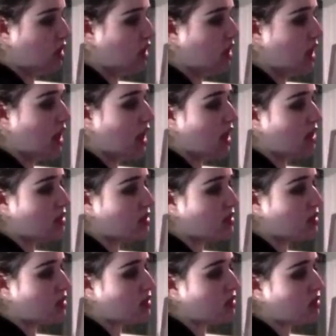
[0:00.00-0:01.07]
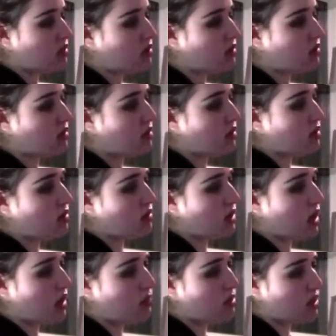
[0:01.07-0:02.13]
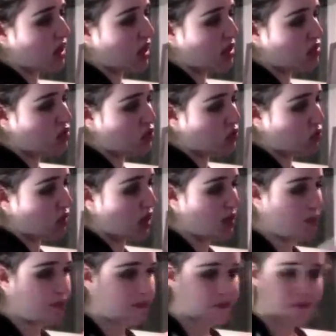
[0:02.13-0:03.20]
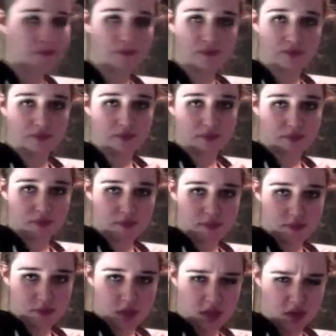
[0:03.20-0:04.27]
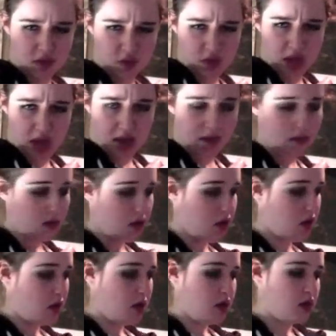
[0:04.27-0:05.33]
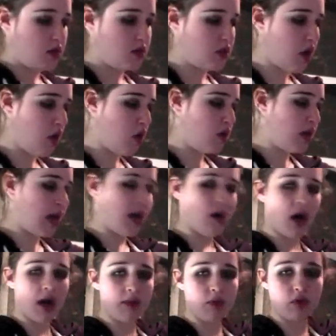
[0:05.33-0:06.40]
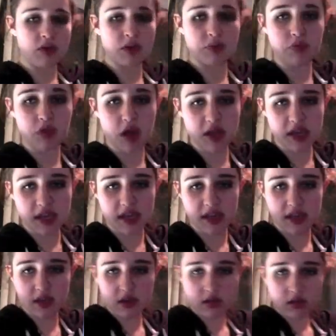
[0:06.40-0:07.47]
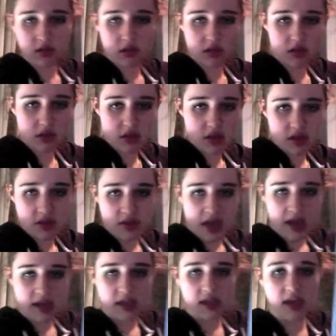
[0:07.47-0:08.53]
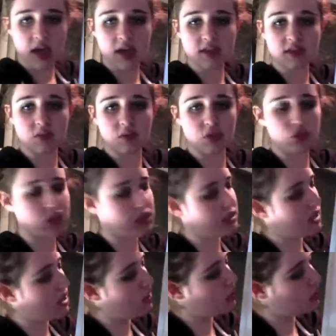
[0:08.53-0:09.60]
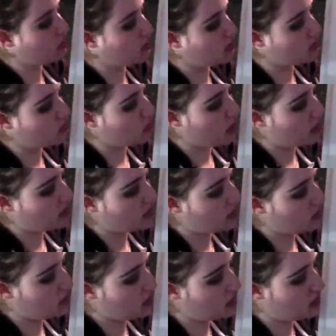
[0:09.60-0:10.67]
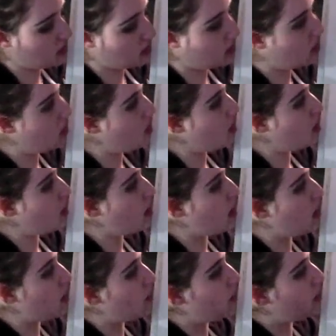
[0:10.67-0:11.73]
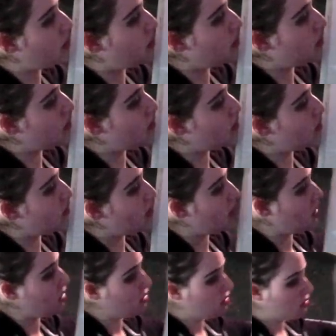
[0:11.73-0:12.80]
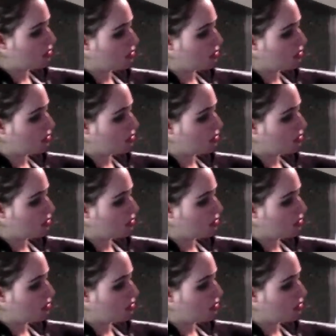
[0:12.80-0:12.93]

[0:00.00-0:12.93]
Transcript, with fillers: ES times K2, right? That's what we had. So now I'm going to plug in that ES that we just calculated right down here up into there.